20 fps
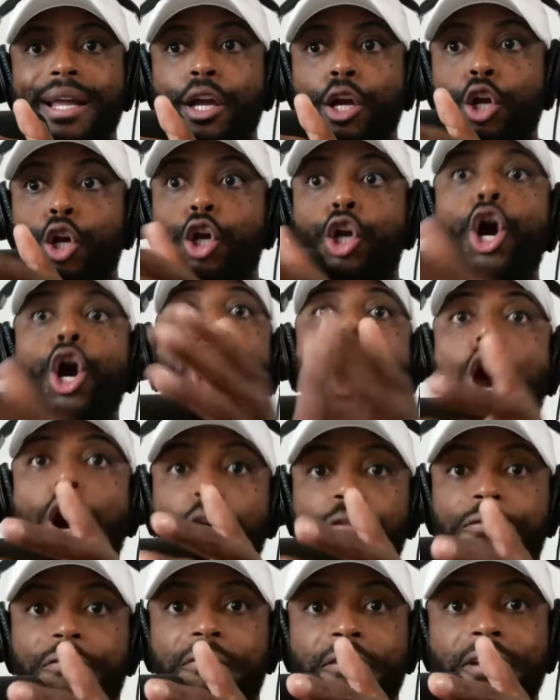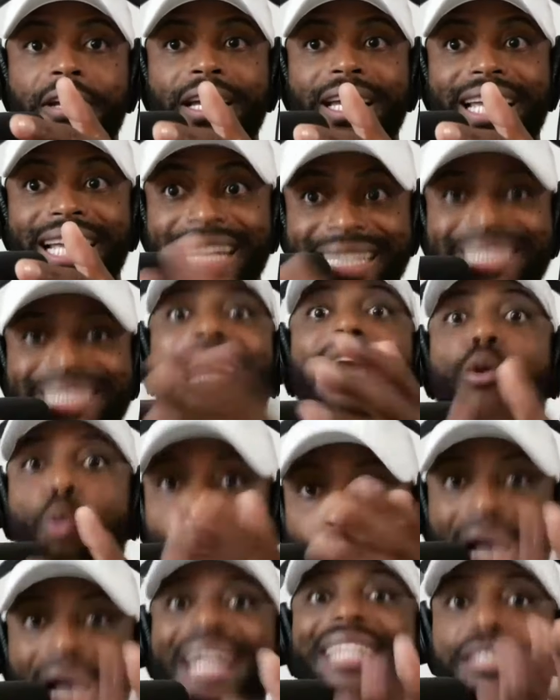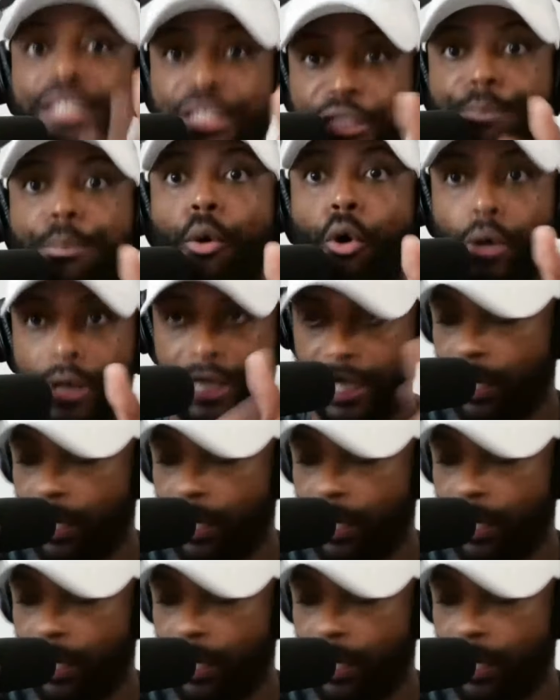Golf is a white sport. Can we